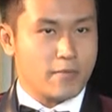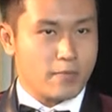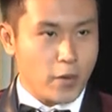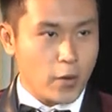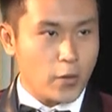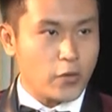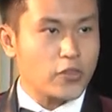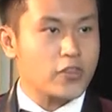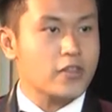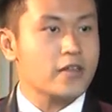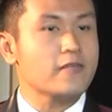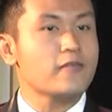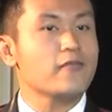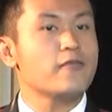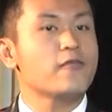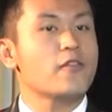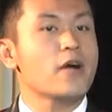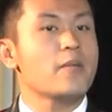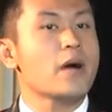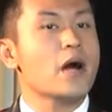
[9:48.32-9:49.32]
both
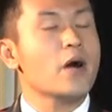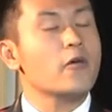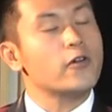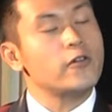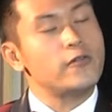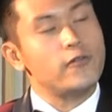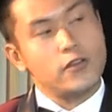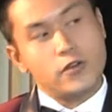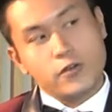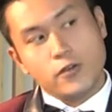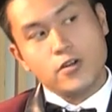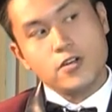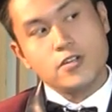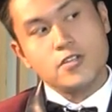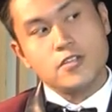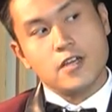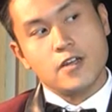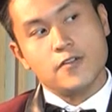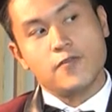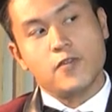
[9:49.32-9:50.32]
from our
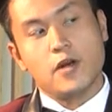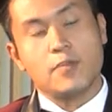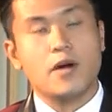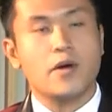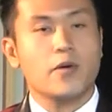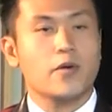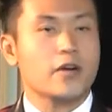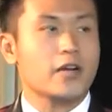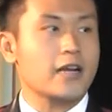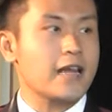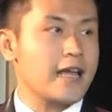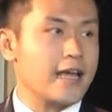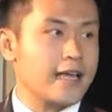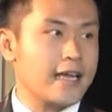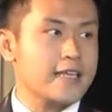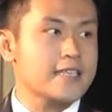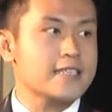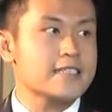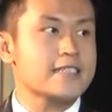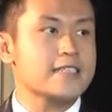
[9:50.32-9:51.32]
viewers and from our
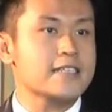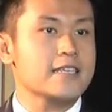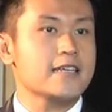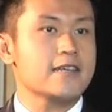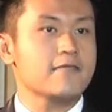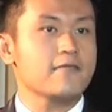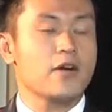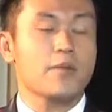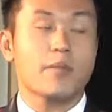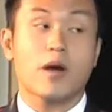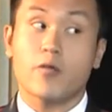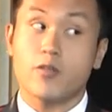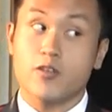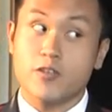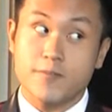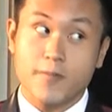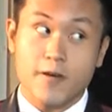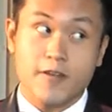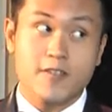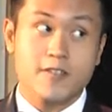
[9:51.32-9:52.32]
clients, from our
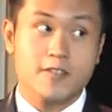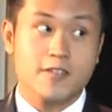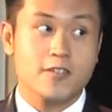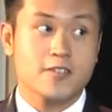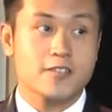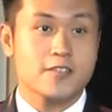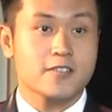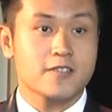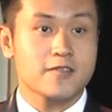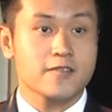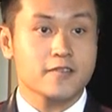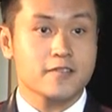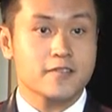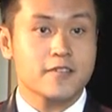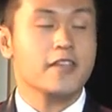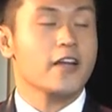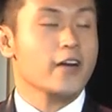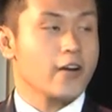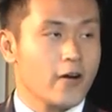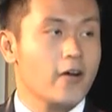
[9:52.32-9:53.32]
sponsors,
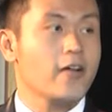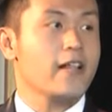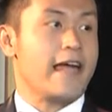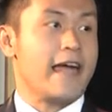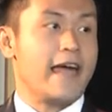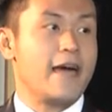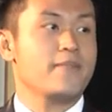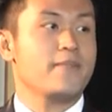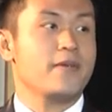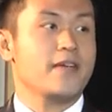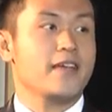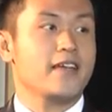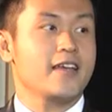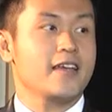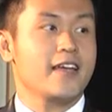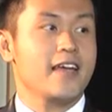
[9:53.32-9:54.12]
they're all happy.